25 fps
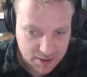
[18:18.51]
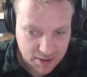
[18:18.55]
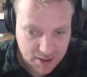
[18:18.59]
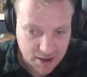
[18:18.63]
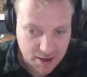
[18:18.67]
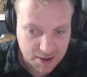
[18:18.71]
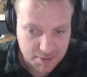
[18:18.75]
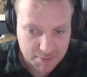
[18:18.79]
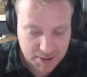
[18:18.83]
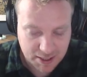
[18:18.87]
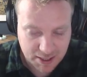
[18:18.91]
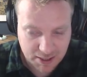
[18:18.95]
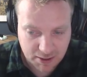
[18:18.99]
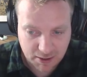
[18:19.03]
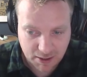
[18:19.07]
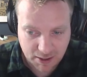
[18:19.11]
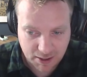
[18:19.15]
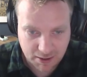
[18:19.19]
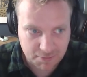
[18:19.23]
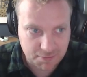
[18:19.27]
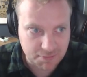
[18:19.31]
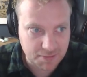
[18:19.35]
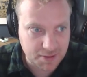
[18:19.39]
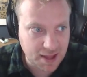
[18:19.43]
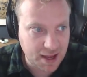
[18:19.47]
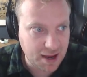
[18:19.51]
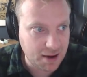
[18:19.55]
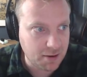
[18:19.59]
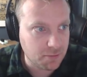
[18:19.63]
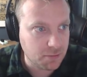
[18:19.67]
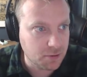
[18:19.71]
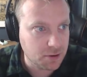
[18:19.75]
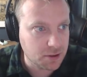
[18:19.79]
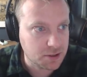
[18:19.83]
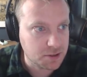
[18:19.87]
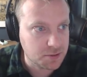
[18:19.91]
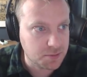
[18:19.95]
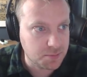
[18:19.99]
And if that
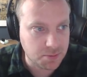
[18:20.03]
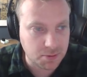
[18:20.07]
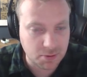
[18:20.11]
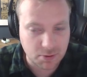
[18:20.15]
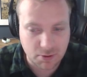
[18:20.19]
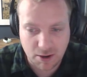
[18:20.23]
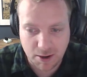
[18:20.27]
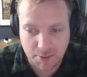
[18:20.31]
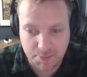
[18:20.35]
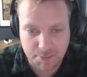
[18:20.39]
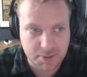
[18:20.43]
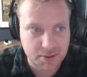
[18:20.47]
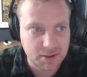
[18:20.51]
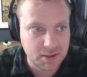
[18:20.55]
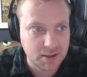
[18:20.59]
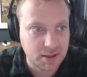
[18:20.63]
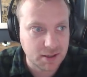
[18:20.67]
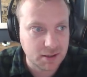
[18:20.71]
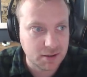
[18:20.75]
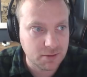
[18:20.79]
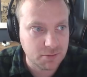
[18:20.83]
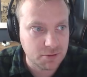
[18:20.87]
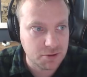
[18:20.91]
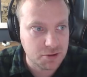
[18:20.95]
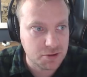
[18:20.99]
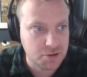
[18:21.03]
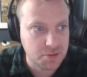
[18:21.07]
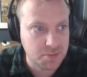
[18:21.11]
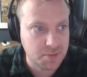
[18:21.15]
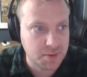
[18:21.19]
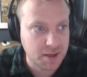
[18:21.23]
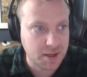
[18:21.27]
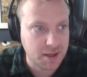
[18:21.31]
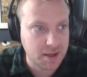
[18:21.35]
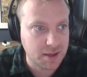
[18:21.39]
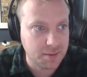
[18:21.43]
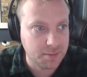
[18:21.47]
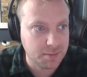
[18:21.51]
worked properly, we should
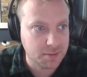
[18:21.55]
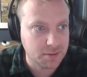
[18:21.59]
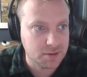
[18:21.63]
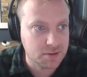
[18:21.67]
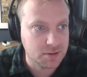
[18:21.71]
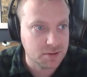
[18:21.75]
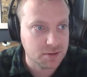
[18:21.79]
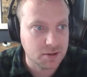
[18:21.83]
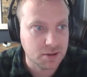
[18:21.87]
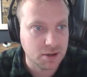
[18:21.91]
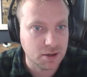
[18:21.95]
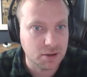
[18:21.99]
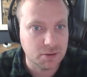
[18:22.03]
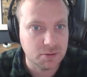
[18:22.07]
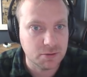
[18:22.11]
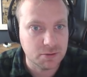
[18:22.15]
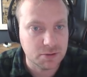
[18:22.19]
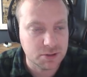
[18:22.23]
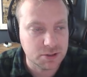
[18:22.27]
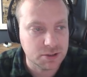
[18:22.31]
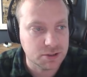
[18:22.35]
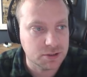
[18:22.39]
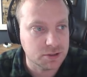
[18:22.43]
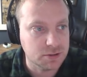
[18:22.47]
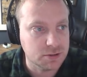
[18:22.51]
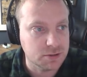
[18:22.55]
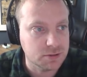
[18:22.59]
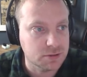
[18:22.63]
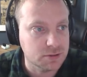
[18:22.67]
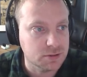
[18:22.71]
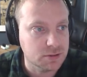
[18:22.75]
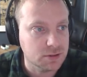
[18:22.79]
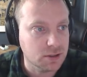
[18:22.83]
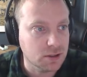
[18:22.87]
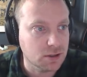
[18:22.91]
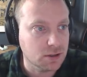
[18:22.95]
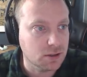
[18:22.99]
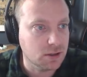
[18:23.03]
be able to go to
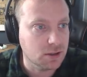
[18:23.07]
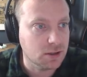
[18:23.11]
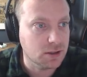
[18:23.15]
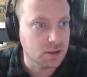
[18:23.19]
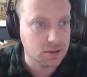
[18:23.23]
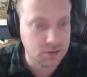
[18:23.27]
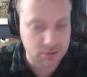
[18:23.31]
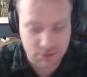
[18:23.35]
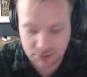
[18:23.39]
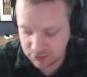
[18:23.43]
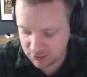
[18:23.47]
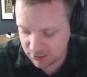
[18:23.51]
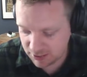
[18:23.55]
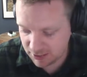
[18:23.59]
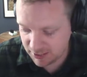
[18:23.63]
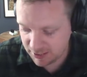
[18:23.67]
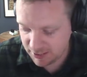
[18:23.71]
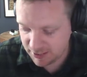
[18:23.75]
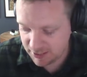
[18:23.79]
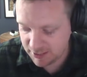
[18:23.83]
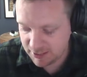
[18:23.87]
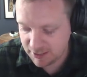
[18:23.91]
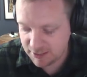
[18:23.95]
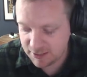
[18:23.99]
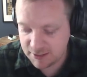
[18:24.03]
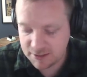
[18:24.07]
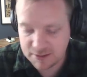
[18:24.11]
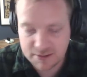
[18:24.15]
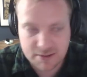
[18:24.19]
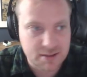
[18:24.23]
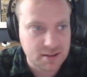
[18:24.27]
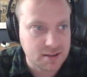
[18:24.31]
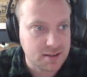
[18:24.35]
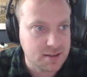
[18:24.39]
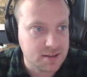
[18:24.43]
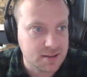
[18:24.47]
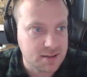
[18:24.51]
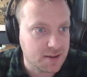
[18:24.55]
localhost
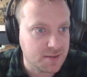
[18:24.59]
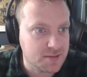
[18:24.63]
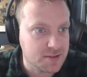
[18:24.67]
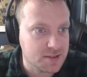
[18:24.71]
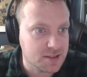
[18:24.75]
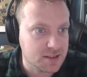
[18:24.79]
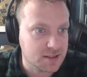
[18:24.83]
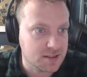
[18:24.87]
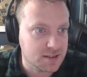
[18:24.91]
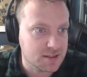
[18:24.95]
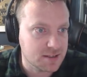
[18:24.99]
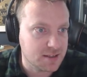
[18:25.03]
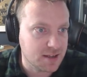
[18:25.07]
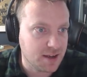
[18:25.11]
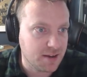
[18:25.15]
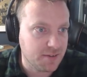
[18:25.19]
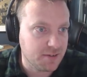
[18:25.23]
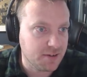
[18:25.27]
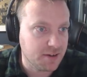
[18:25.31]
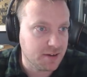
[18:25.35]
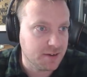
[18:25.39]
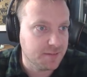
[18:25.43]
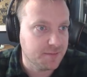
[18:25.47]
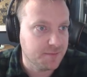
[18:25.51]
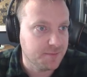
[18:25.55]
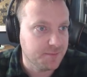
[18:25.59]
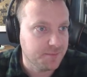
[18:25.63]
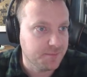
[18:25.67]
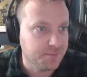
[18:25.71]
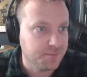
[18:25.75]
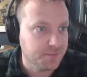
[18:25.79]
6767